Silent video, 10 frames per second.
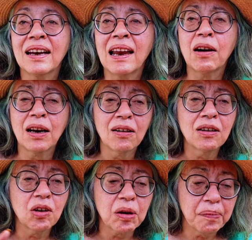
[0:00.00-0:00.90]
Now, I know
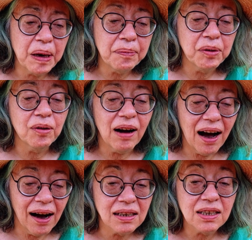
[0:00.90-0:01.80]
a lot of people
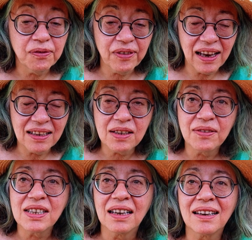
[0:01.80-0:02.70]
aren't fans of
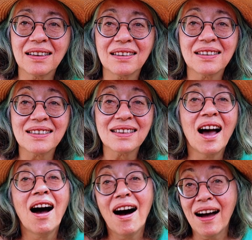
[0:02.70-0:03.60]
succulents.
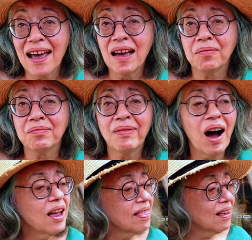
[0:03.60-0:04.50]
I am.
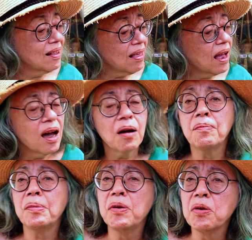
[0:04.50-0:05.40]
I think they are
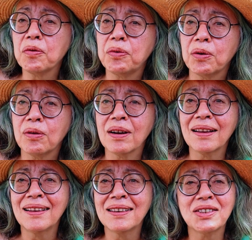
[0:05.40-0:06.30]
beautiful
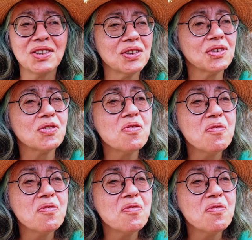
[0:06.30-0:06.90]
and there's just so